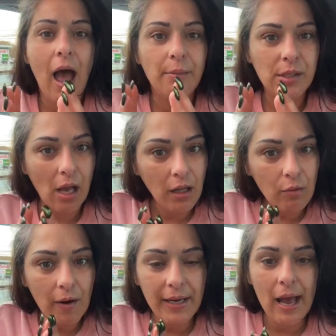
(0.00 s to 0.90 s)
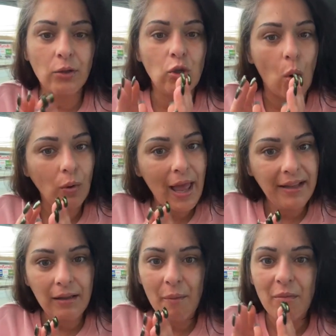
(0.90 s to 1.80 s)
I'm telling you right now, don't
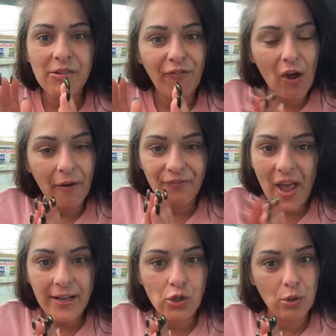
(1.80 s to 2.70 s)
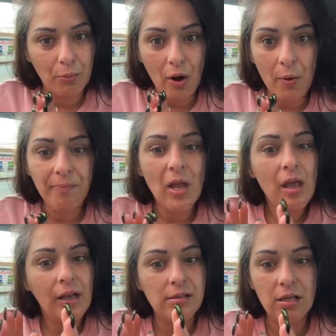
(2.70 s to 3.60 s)
let them affect you, bro,
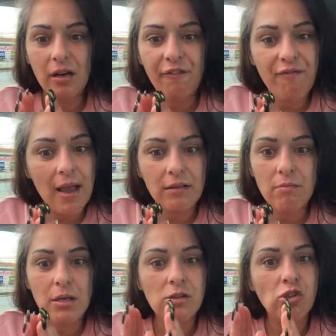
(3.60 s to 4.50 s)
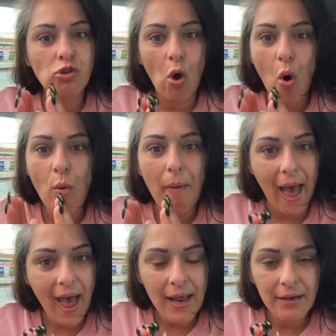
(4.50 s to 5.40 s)
because it affected me so
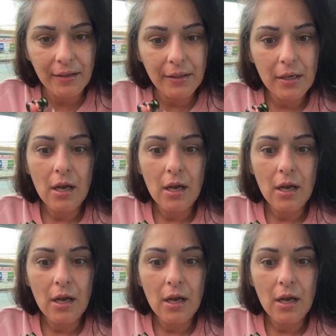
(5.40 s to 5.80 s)
bad.